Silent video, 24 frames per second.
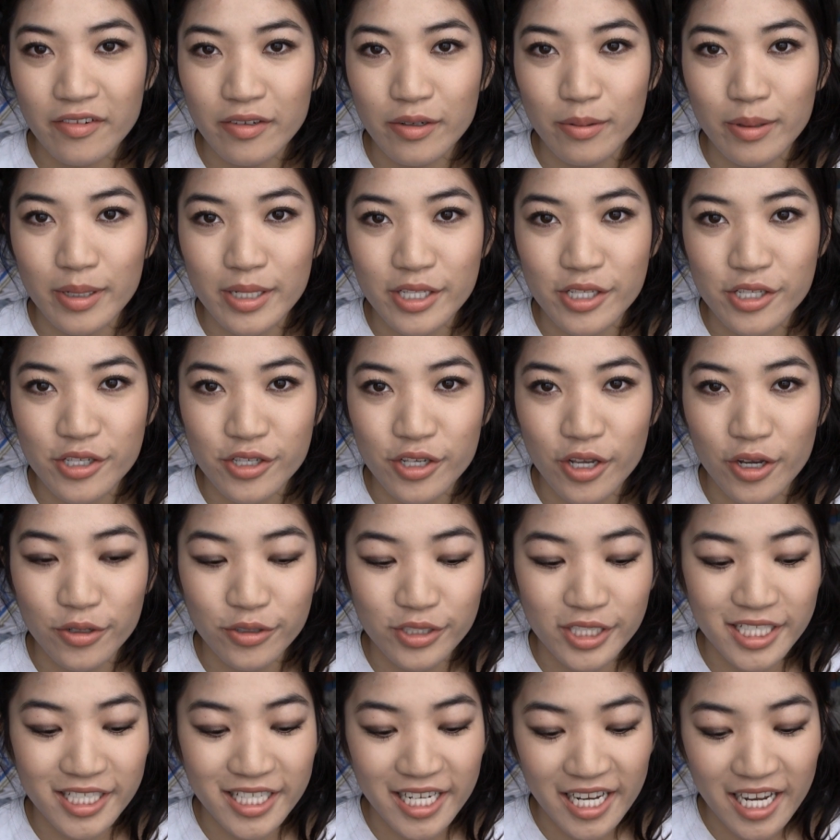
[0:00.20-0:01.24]
everyone, so
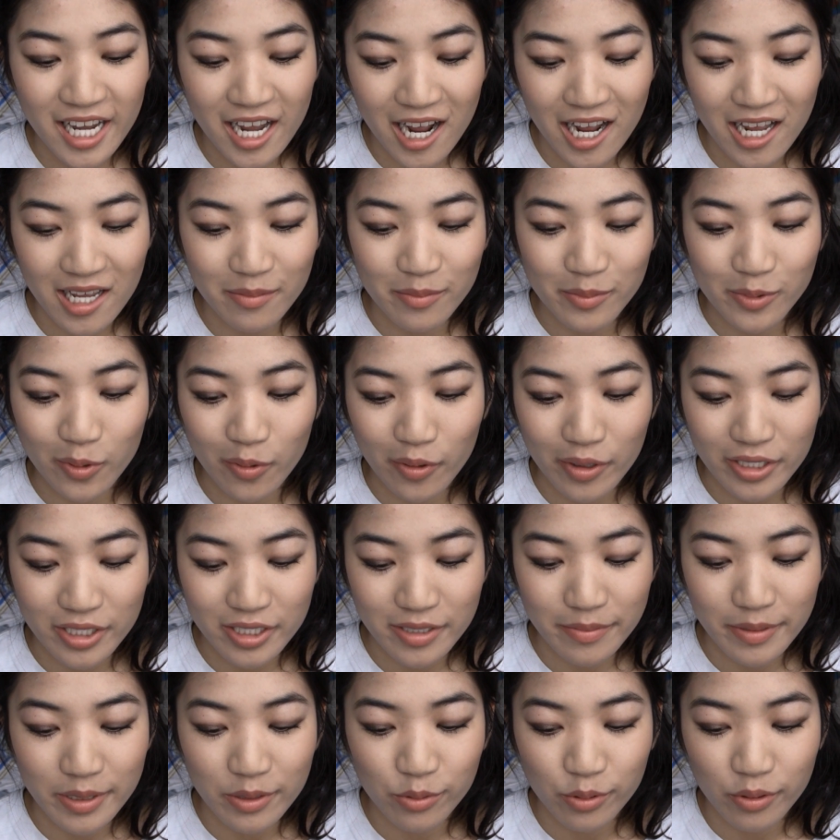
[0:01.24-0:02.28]
today I am going
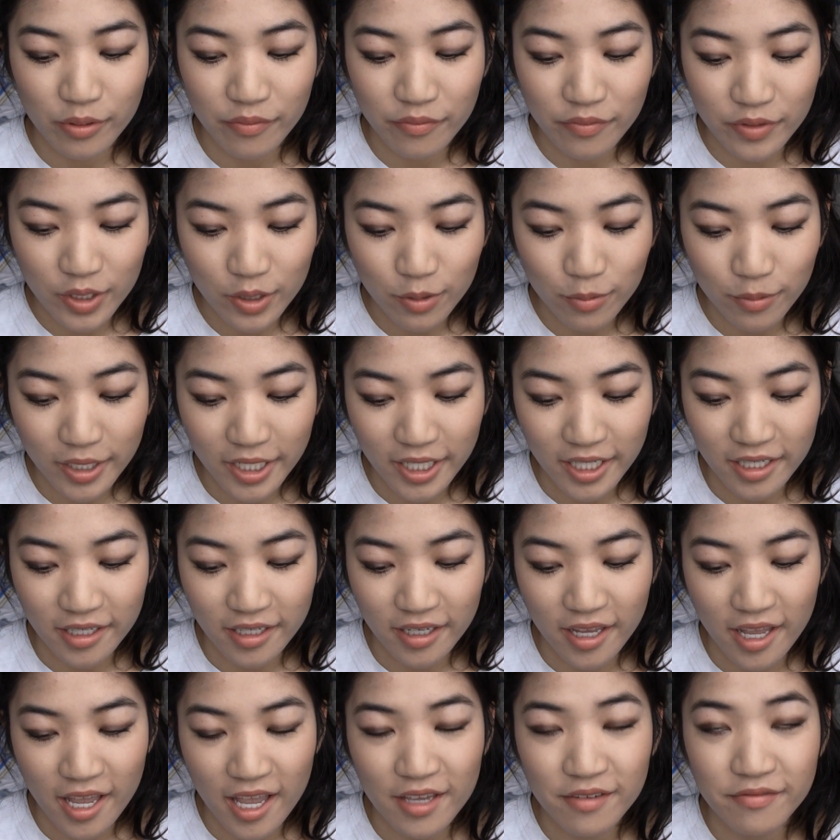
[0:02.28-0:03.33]
to be reviewing
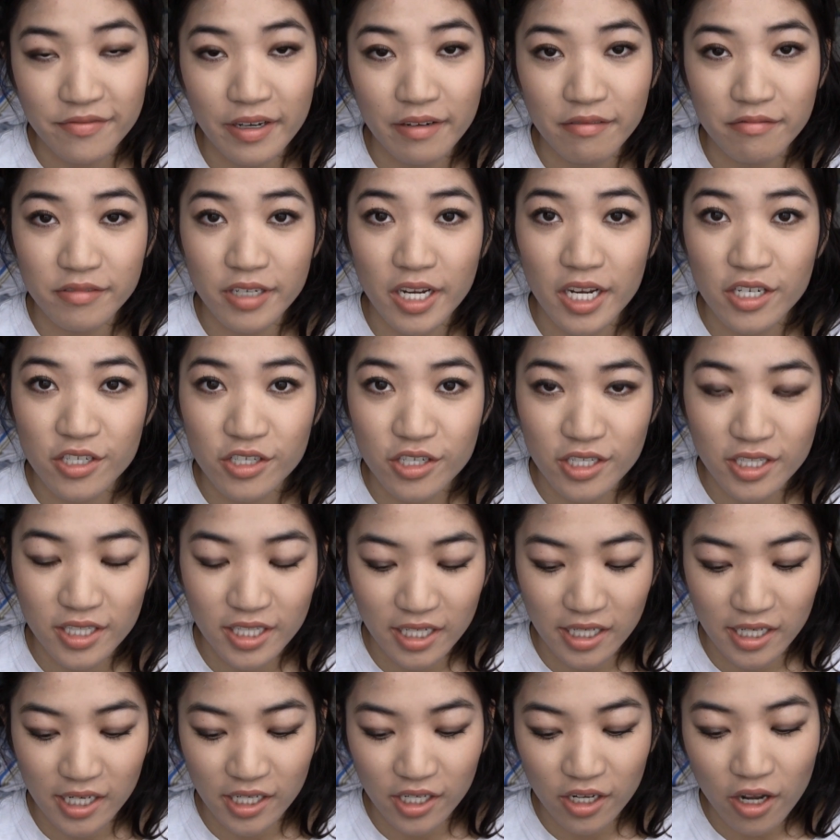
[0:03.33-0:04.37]
a foundation
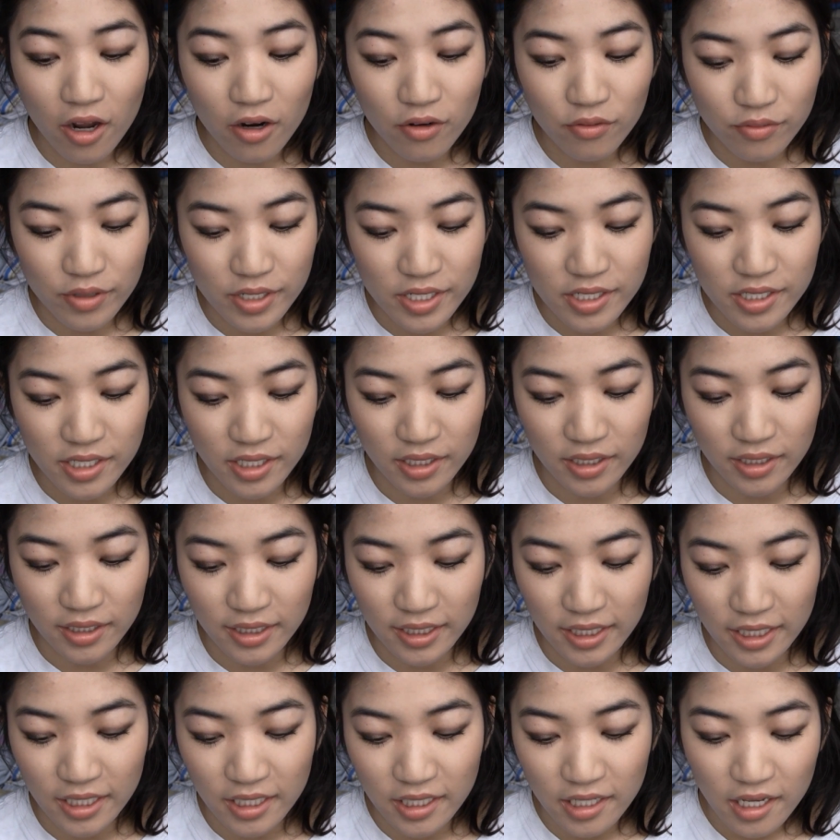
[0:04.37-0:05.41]
that I got
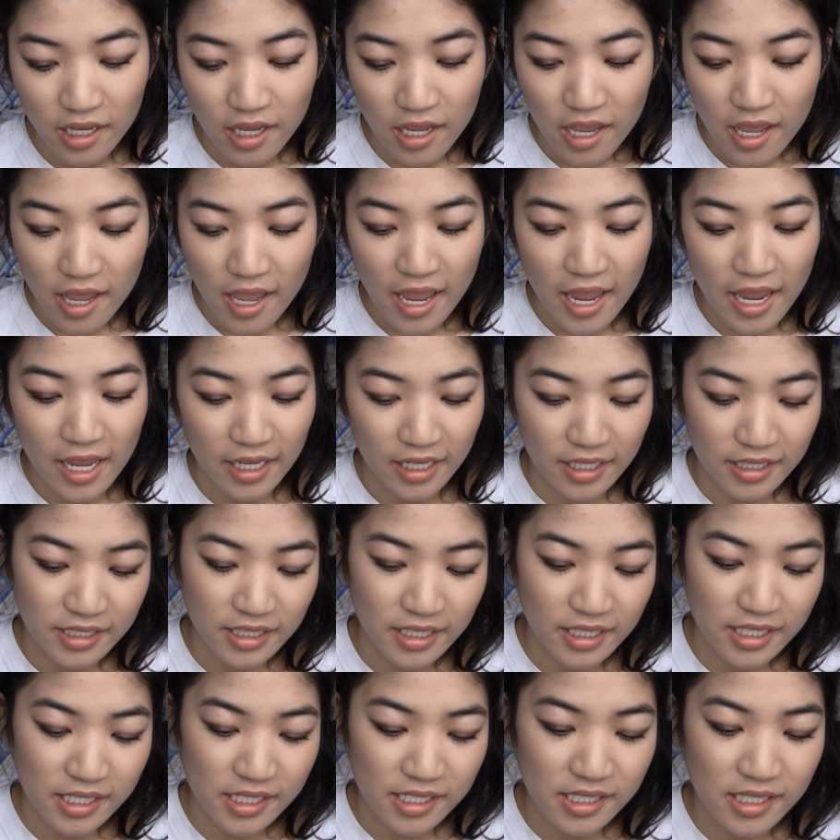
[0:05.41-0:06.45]
recently, and
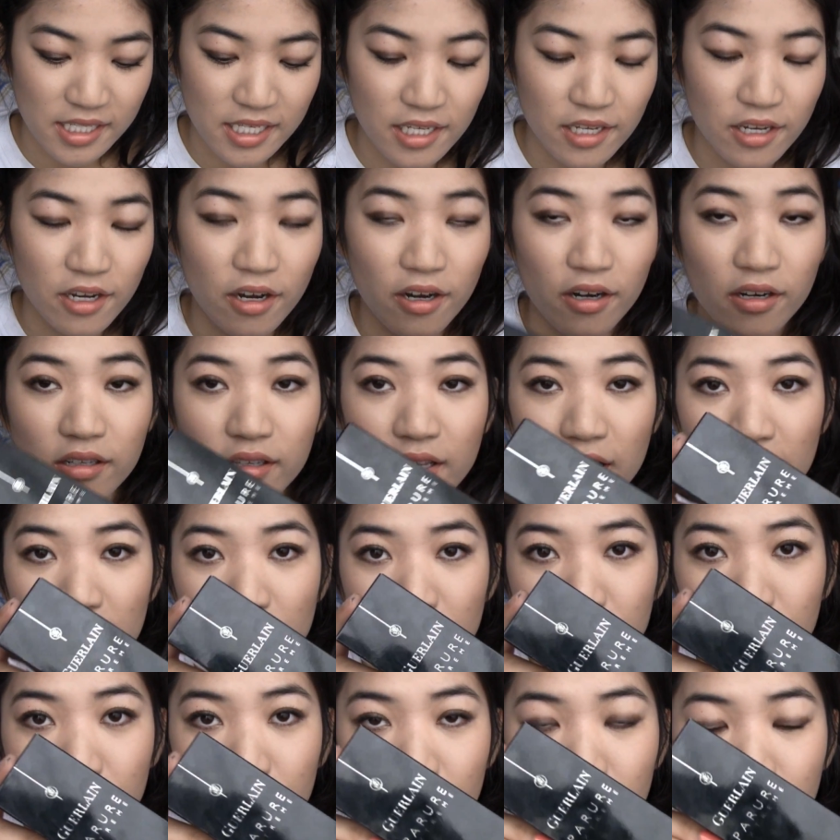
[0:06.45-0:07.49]
it is the
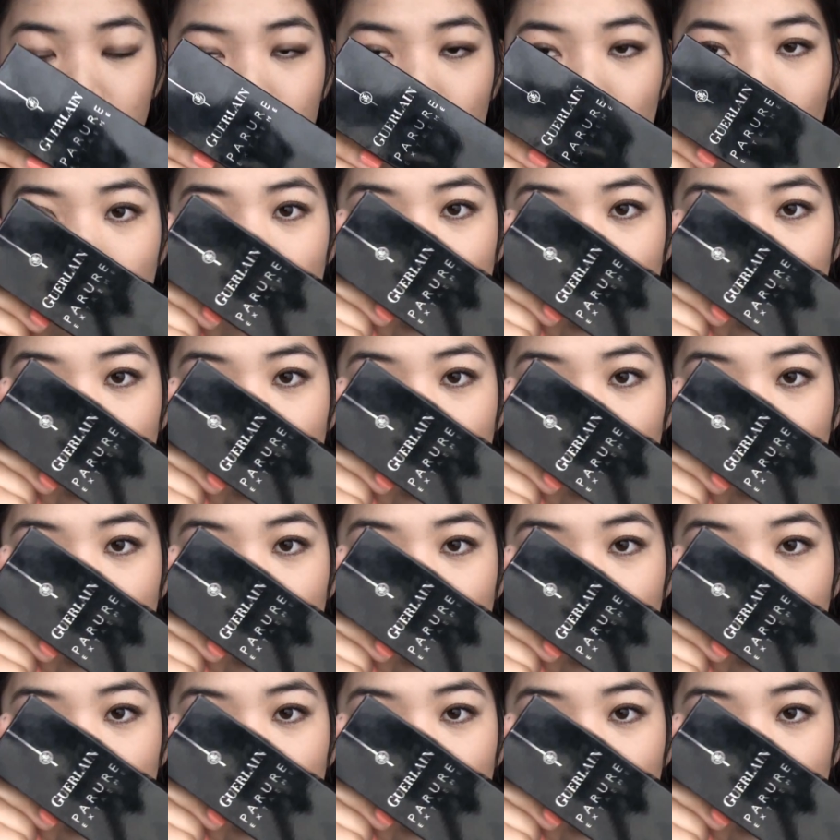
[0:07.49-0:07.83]
Guerlain Parure